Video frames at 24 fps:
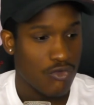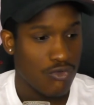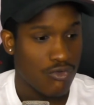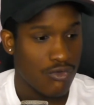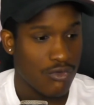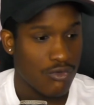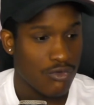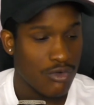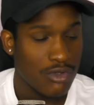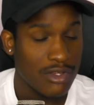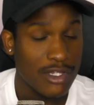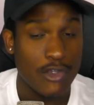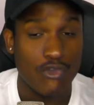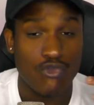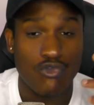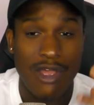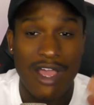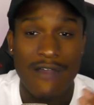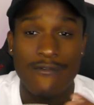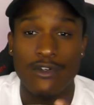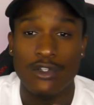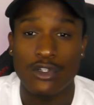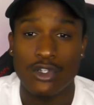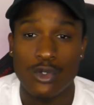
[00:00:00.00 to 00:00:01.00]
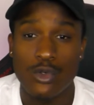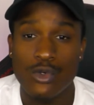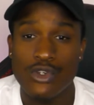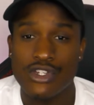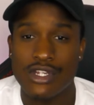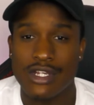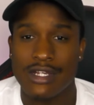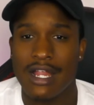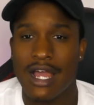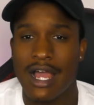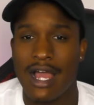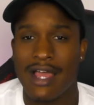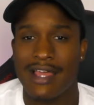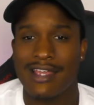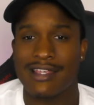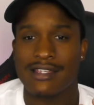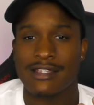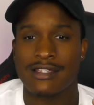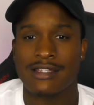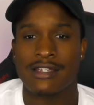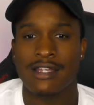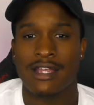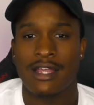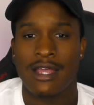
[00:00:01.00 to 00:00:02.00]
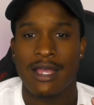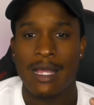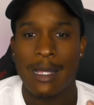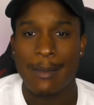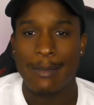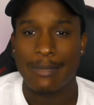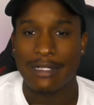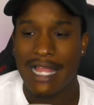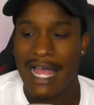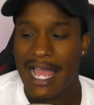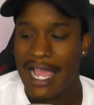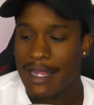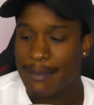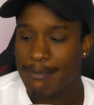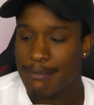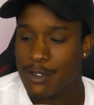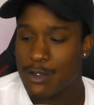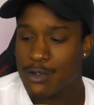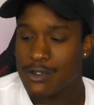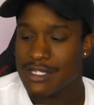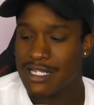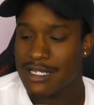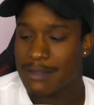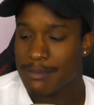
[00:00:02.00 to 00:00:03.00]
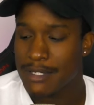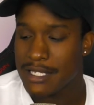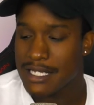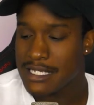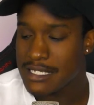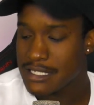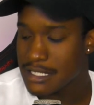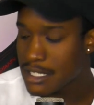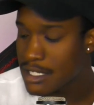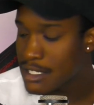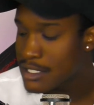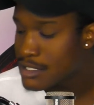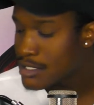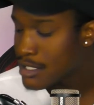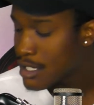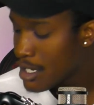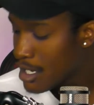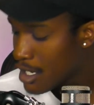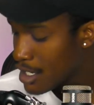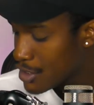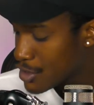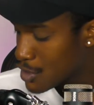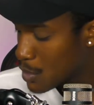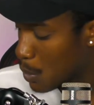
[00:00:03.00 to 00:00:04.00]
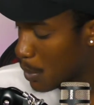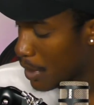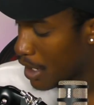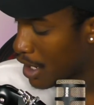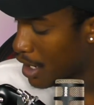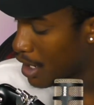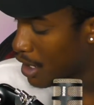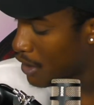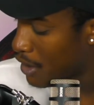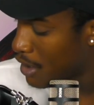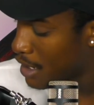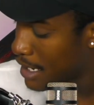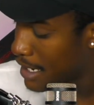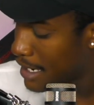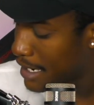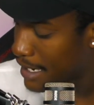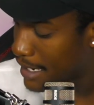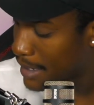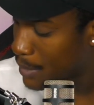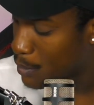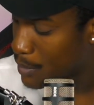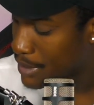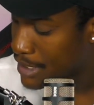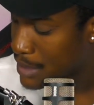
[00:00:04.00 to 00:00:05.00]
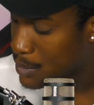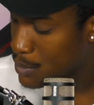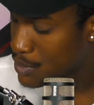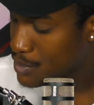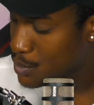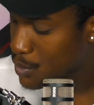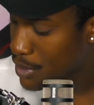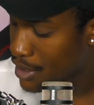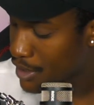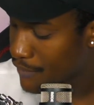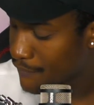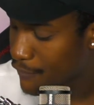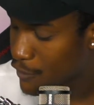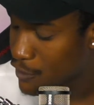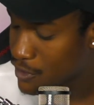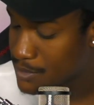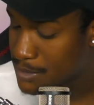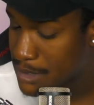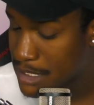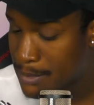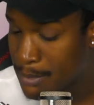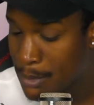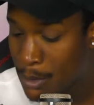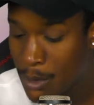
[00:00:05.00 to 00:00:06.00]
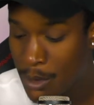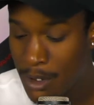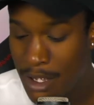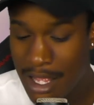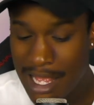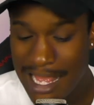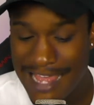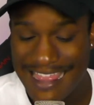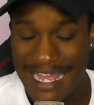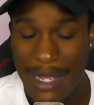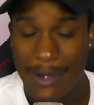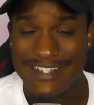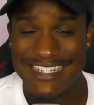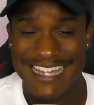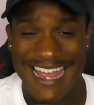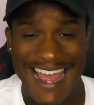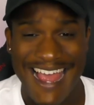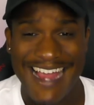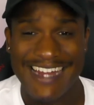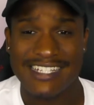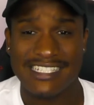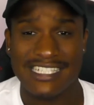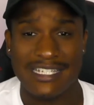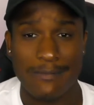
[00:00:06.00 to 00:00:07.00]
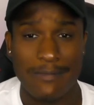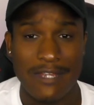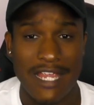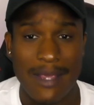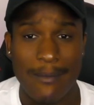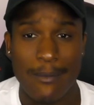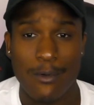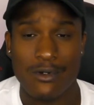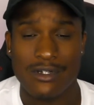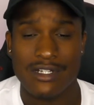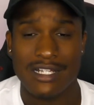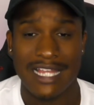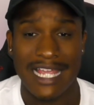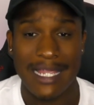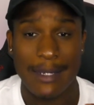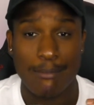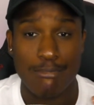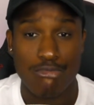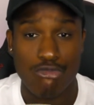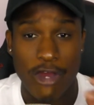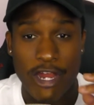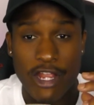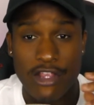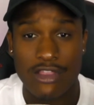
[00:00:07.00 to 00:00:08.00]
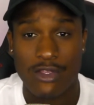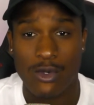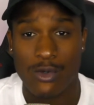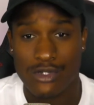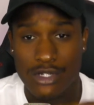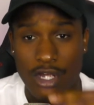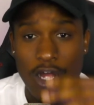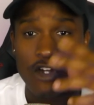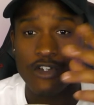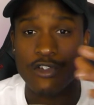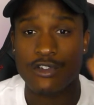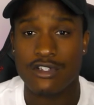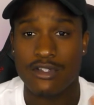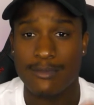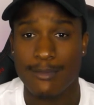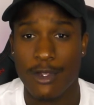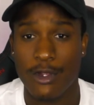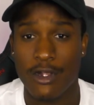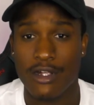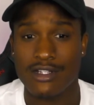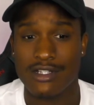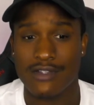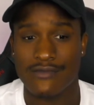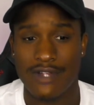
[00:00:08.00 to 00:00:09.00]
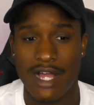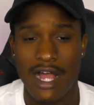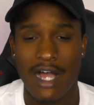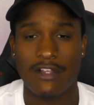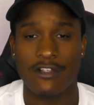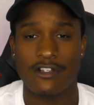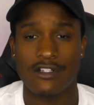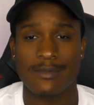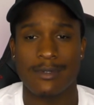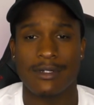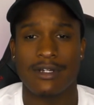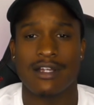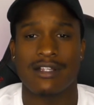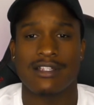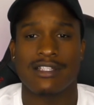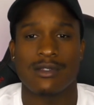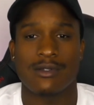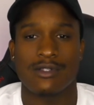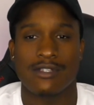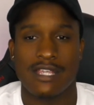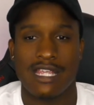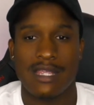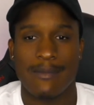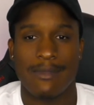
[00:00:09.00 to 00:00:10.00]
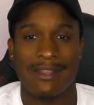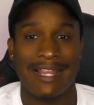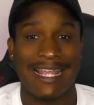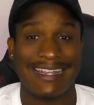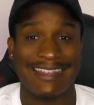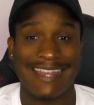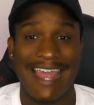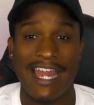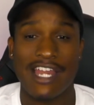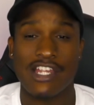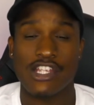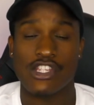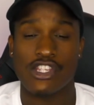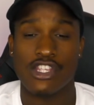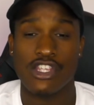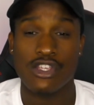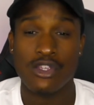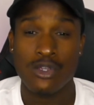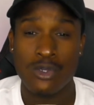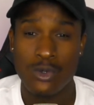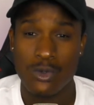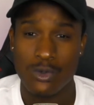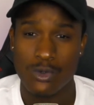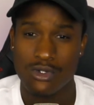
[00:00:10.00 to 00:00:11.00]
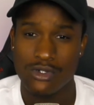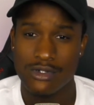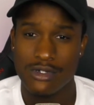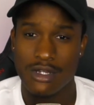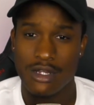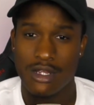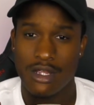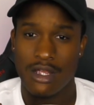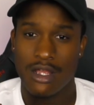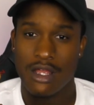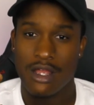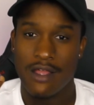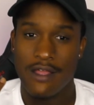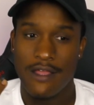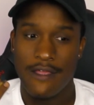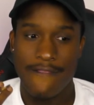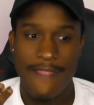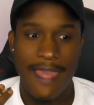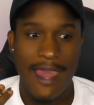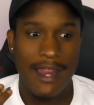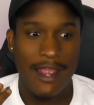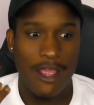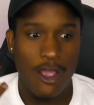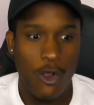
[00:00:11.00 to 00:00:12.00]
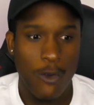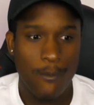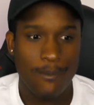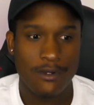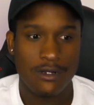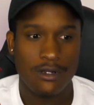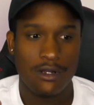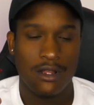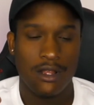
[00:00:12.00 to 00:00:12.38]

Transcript: really revolutionized black music business, to where he was one of the first people that was actually be able to like break those hundreds of millions of dollars, because he was keep, like, that is huge. That helped